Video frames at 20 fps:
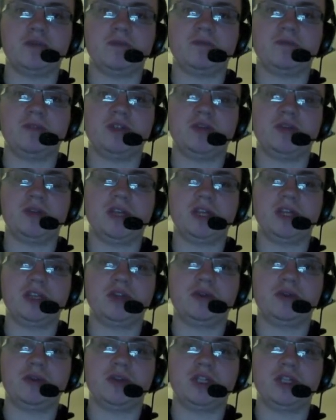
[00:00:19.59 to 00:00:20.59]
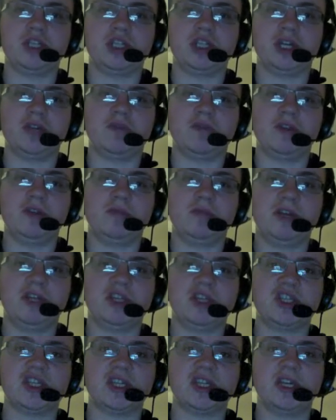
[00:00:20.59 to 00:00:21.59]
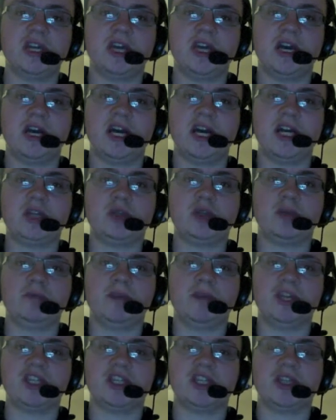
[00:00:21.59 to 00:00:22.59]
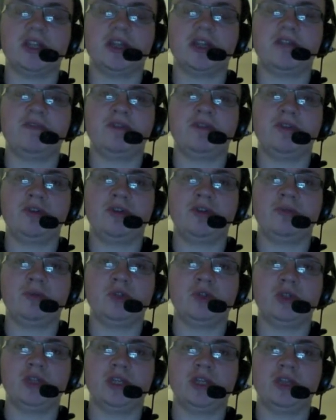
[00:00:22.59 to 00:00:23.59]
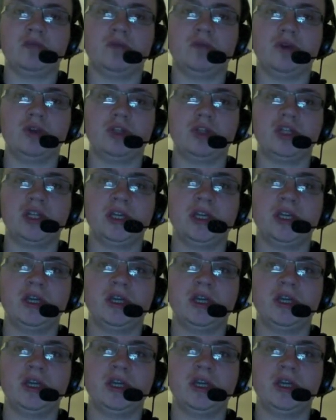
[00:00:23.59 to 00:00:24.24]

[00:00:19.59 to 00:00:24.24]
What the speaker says: between Antonio Cesaro and The Miz, I actually missed, and I never got the opportunity to watch.